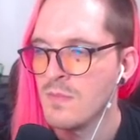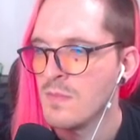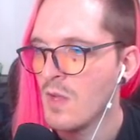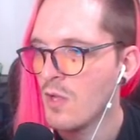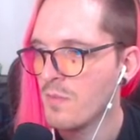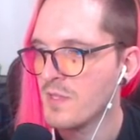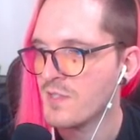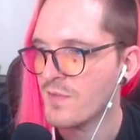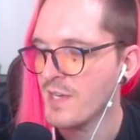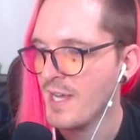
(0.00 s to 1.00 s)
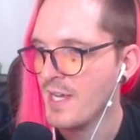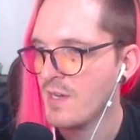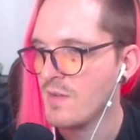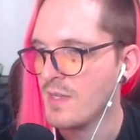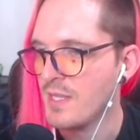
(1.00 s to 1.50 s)
I'll open this for
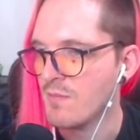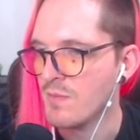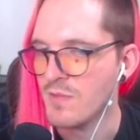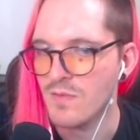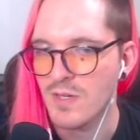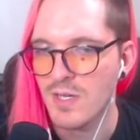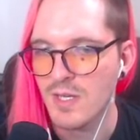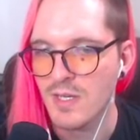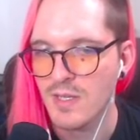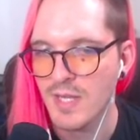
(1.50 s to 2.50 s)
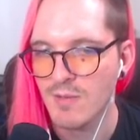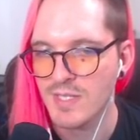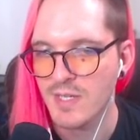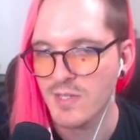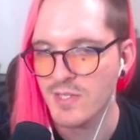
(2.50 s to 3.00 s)
now, and then we'll move on. That was
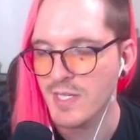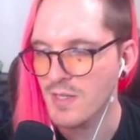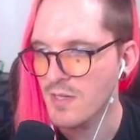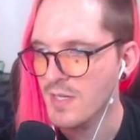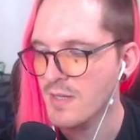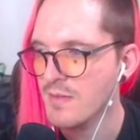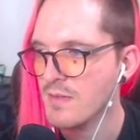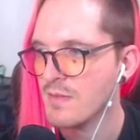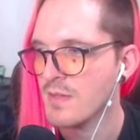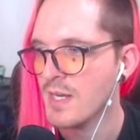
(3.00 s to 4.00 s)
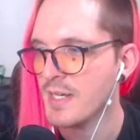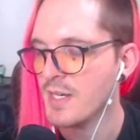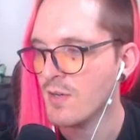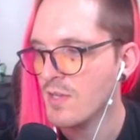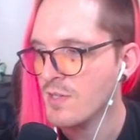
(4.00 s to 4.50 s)
the other seed, Logan, that I
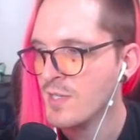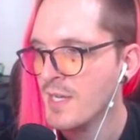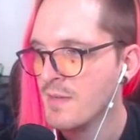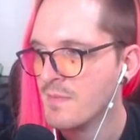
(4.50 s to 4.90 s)
did earlier today.